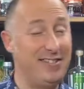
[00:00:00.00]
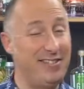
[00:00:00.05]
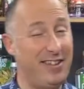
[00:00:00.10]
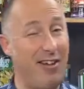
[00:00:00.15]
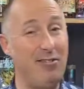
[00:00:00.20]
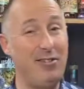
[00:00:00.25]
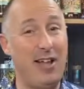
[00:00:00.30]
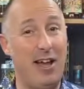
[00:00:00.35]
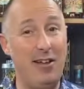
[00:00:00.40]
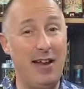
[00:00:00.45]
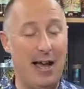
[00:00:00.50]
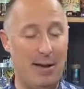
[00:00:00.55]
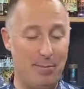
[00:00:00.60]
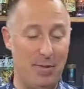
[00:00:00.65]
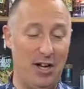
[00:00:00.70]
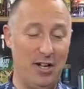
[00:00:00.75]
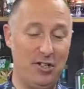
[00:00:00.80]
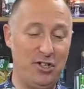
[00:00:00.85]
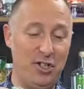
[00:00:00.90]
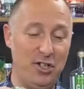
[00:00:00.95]
don't go that
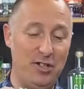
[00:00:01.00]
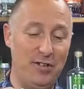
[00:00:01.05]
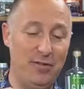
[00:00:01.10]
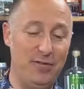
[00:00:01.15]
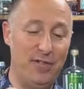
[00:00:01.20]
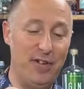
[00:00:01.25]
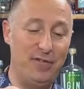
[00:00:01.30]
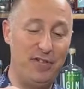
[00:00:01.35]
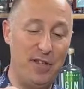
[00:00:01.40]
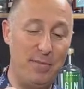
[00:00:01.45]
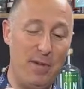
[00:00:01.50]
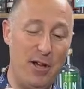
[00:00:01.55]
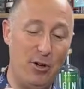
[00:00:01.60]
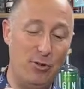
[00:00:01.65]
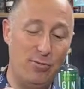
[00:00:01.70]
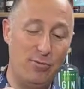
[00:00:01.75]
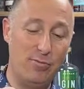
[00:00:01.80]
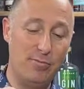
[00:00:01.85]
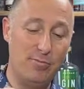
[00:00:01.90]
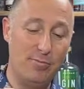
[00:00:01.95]
much. 50
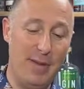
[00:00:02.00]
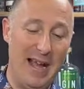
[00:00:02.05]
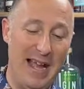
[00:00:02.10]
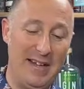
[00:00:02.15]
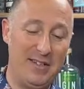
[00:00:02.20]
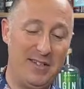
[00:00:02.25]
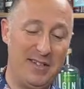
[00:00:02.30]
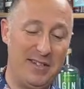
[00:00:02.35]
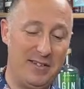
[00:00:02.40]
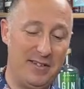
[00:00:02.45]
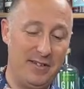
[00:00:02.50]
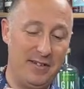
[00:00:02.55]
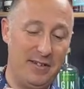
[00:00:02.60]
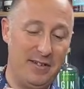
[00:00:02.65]
mil max.